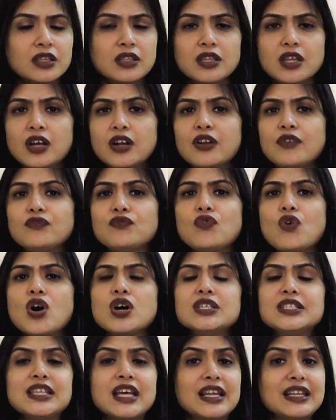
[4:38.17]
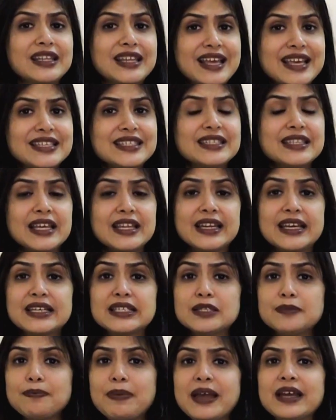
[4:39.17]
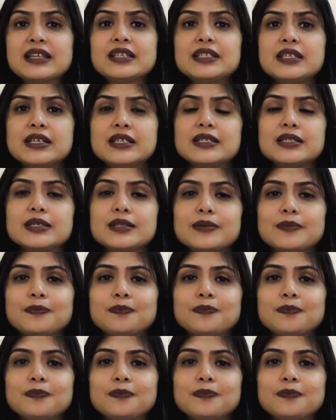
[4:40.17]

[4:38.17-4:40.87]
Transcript: The rewards are less than expected.